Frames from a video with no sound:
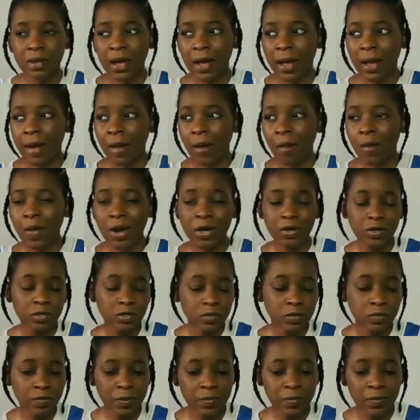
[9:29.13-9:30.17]
uh, one or
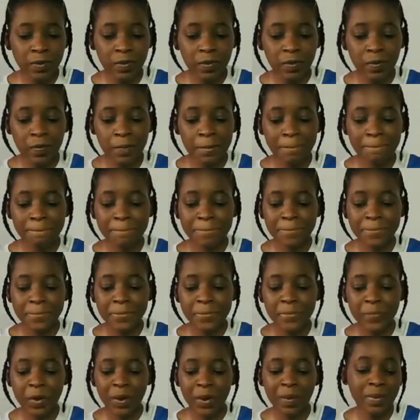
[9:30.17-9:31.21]
two people
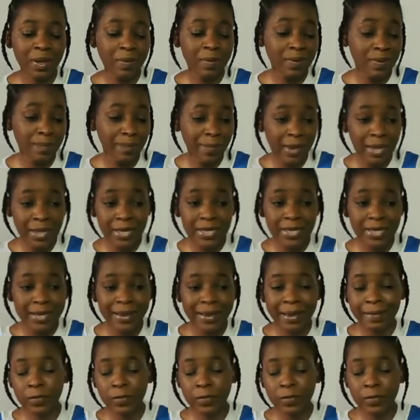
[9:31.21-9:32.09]
or maybe many